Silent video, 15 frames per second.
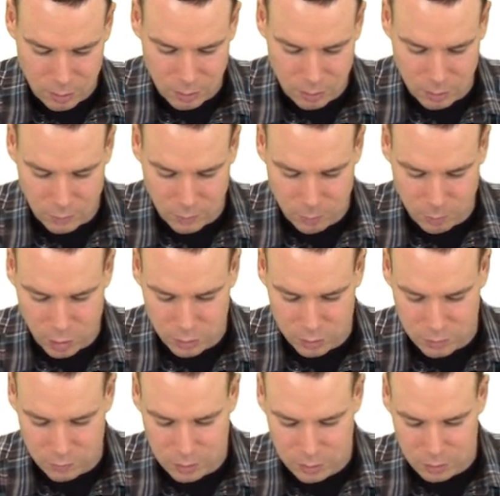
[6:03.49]
of parts
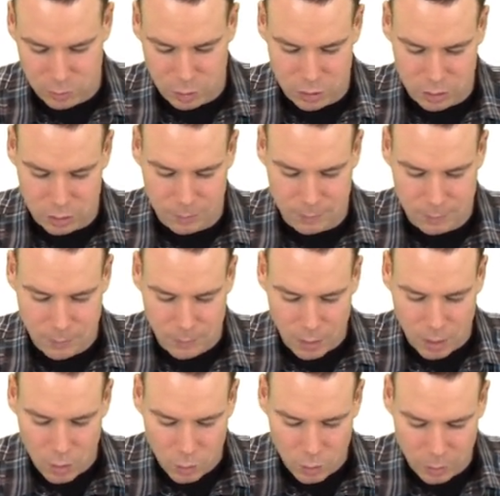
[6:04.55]
of the expression.
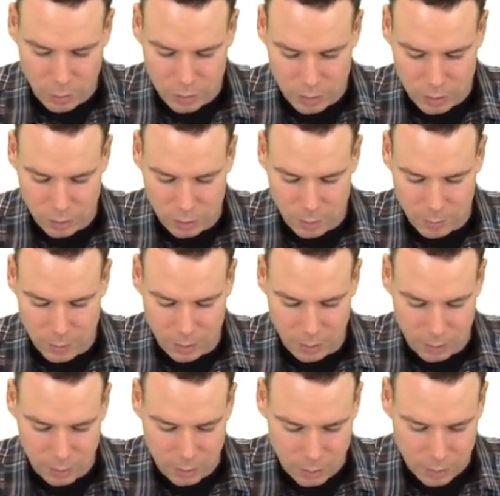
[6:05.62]
What about the
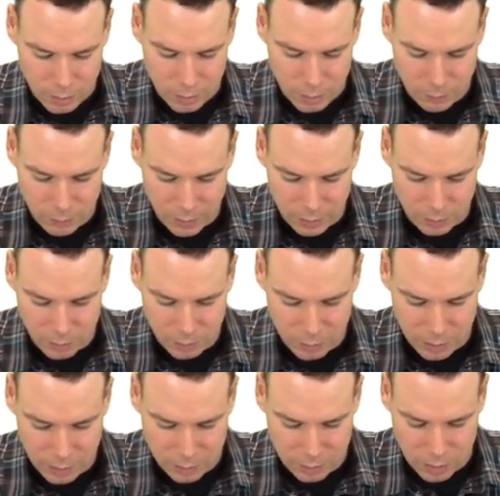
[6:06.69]
denominator? I factor out
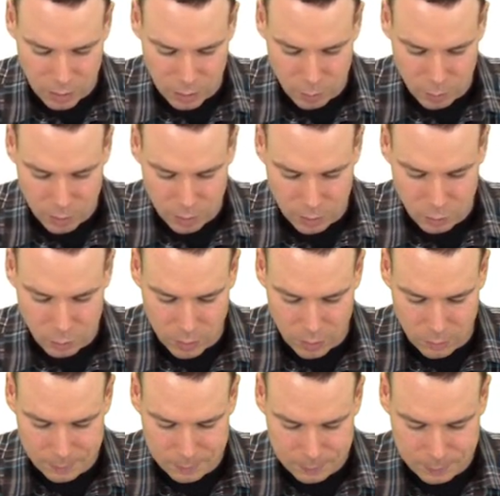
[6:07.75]
the x cubed as well.